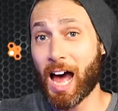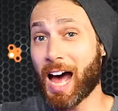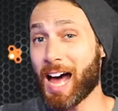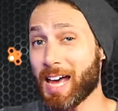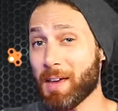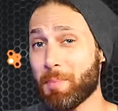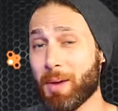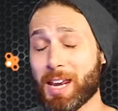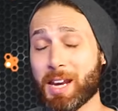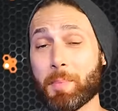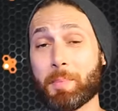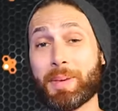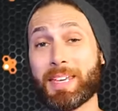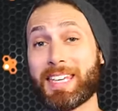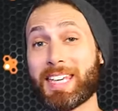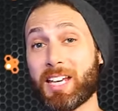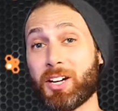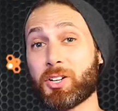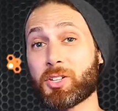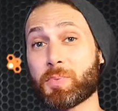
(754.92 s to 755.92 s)
I made a
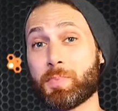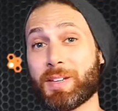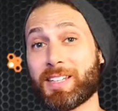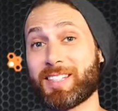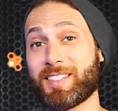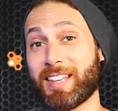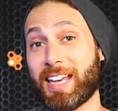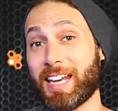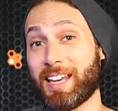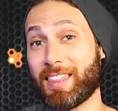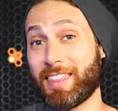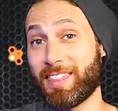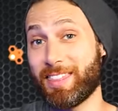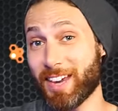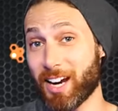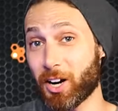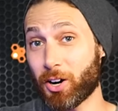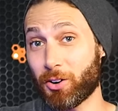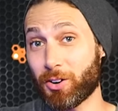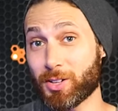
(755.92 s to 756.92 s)
beginner's mistake
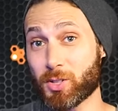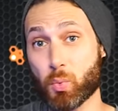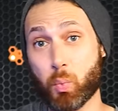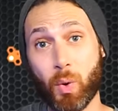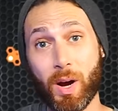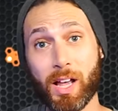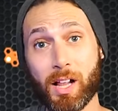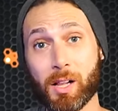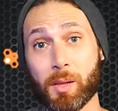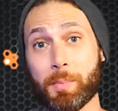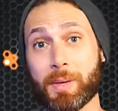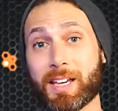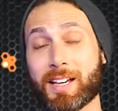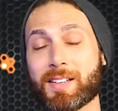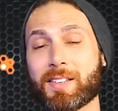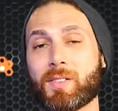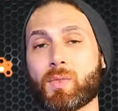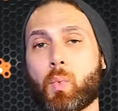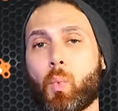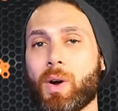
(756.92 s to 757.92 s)
there as well
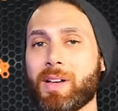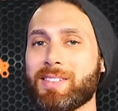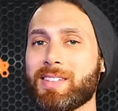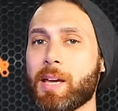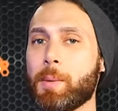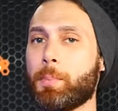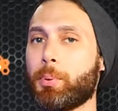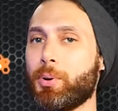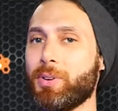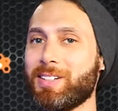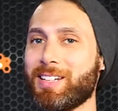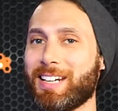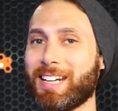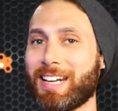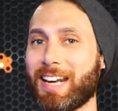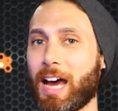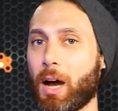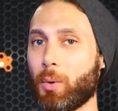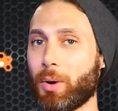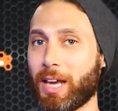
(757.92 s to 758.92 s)
because once I printed
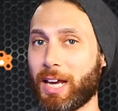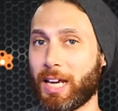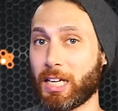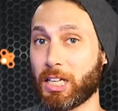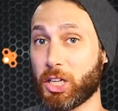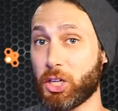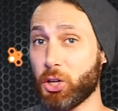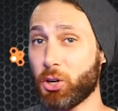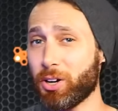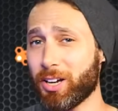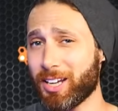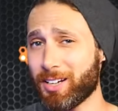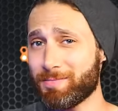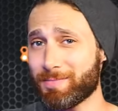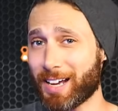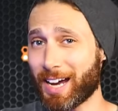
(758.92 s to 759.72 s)
it out and cured it,